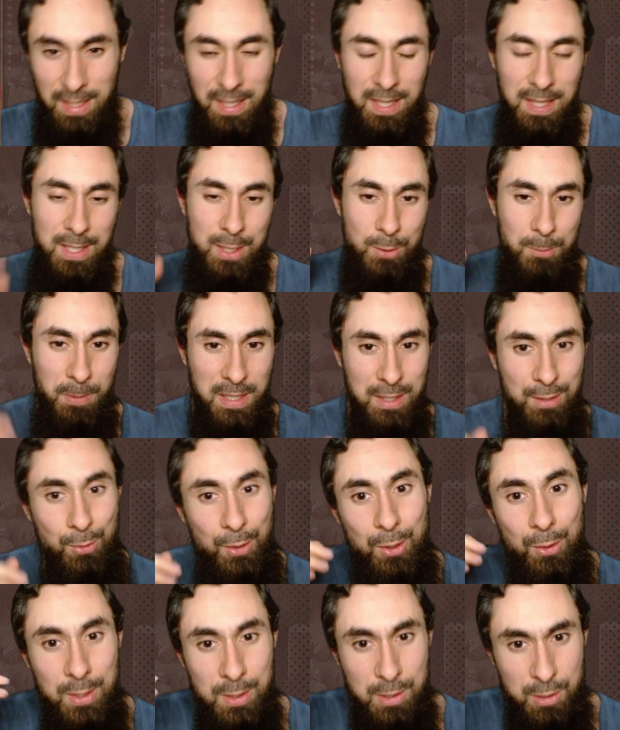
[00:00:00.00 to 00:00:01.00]
This is the best way
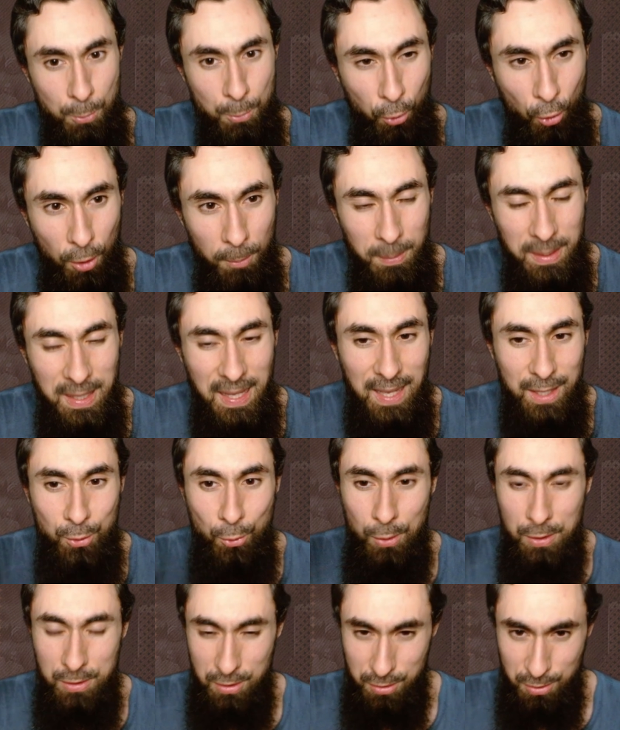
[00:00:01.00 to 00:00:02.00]
you can support me at no
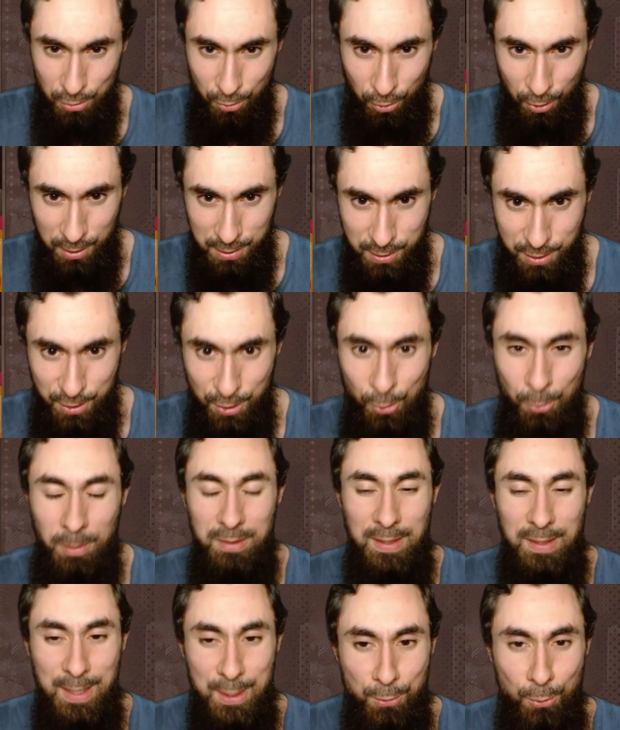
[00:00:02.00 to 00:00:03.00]
additional cost to you. But
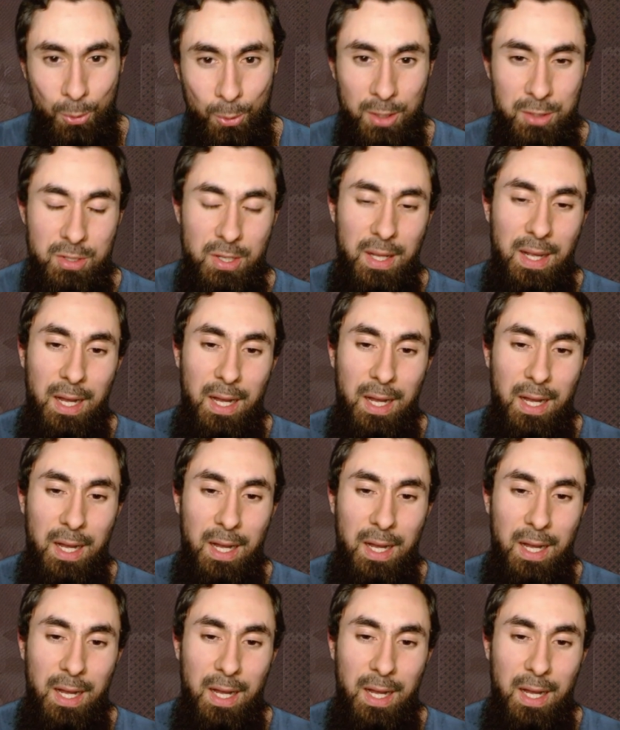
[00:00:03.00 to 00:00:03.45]
thanks for watching.